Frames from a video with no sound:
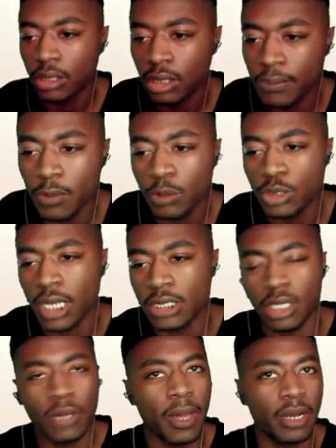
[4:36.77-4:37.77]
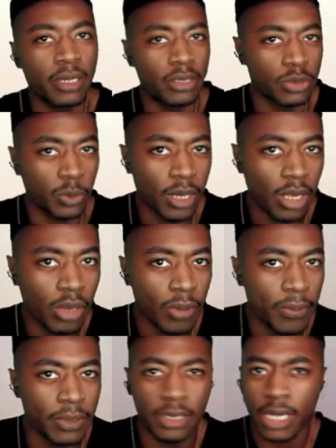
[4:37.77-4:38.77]
Let me know what you guys thought about it as well.
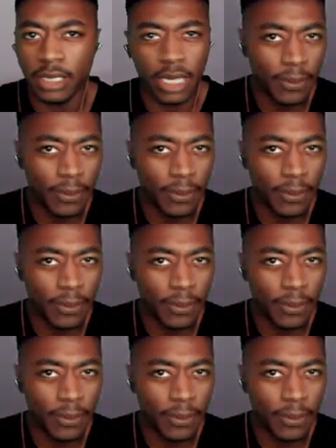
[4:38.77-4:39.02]
Maybe did